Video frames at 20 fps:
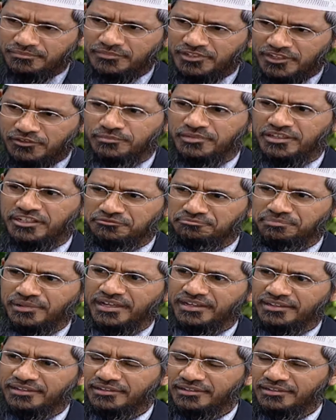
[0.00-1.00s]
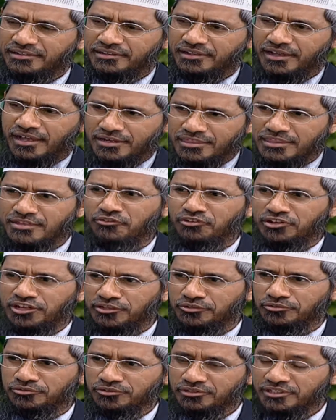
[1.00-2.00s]
Give me respite and see what I
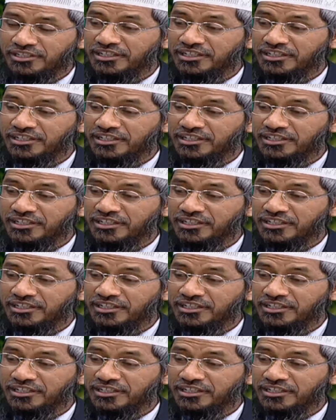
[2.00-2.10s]
do.